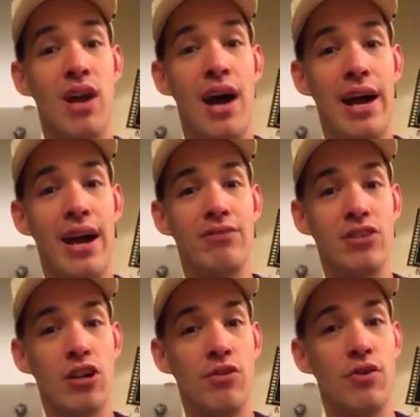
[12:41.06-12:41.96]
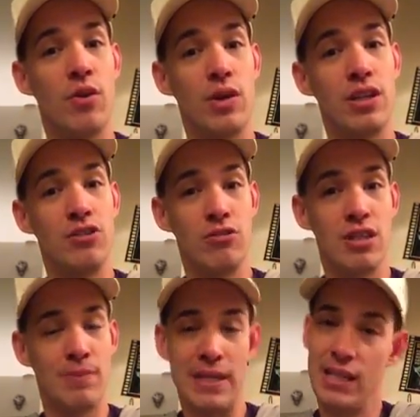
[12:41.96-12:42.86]
I have to go forward and do
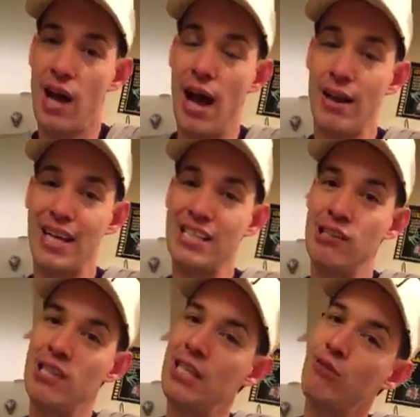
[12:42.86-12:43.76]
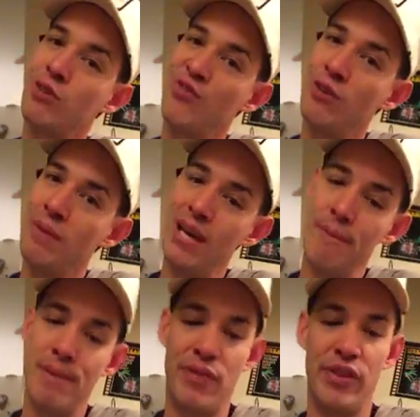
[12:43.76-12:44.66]
this myself. I guess these were for me,
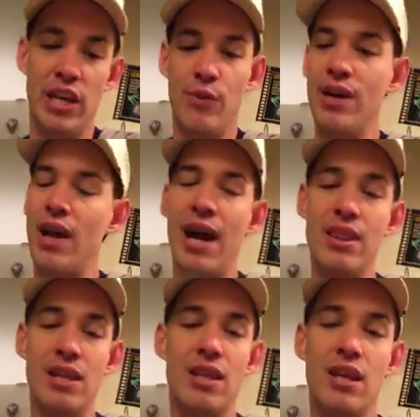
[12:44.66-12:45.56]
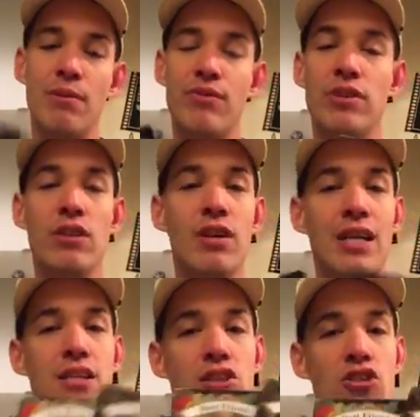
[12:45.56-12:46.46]
but you know what? I think they could be for you
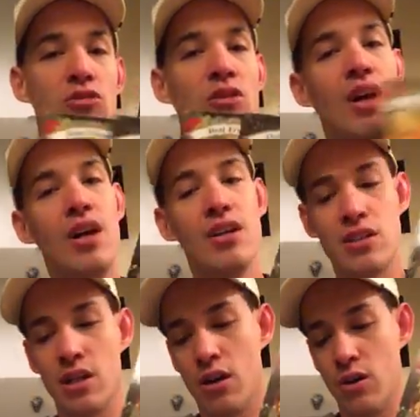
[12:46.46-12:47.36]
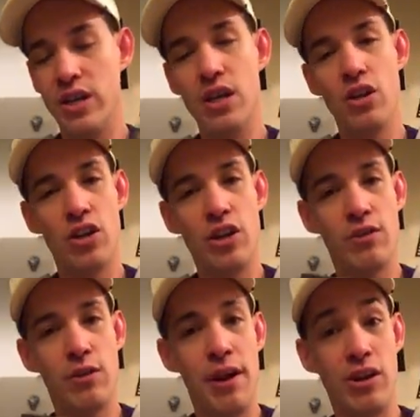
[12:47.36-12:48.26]
guys too. So healer, you have
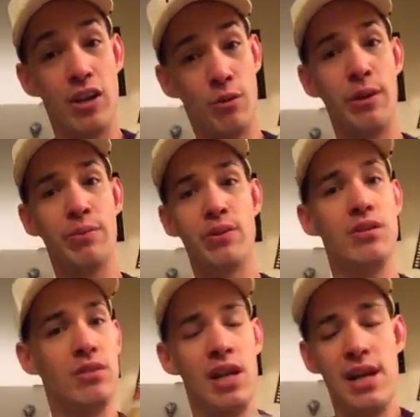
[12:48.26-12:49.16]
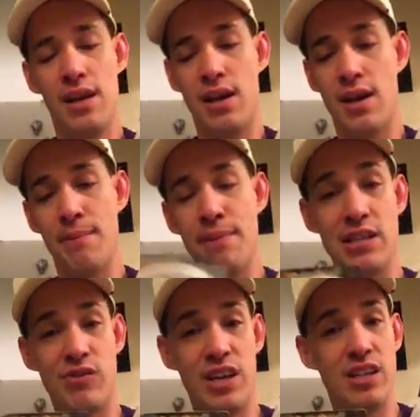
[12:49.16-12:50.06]
the power to heal people.
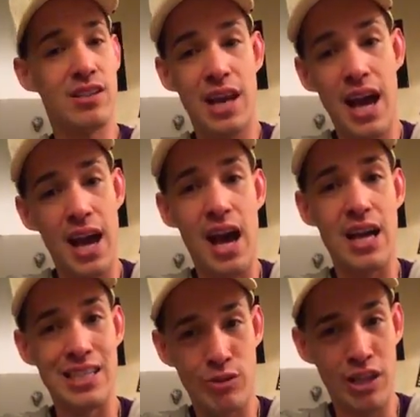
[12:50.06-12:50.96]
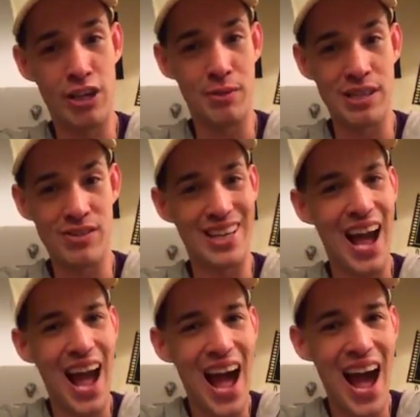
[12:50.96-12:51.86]
Best friends, yes. Rely on your best friend,
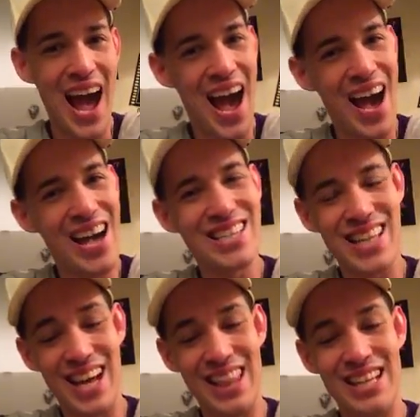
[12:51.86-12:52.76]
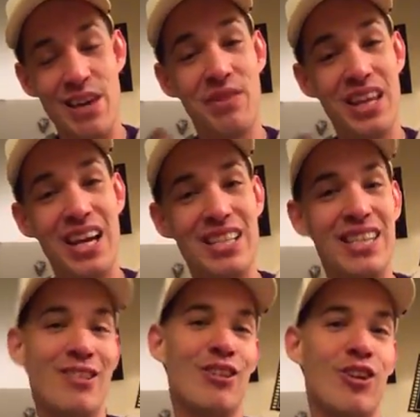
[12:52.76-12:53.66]
yes. And then definitely yes
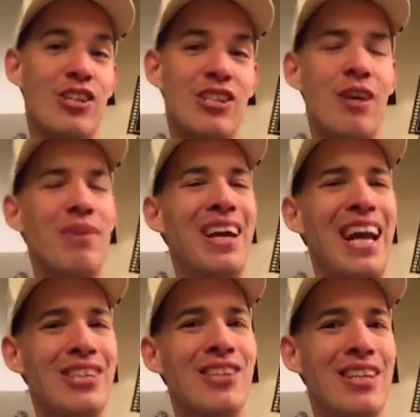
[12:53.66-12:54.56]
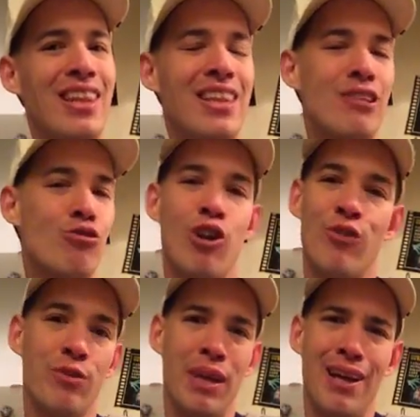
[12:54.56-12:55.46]
to answer your question. Oh my god, actually, I think these were all
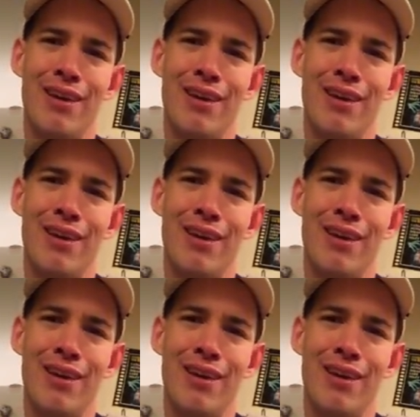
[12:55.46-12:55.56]
for me.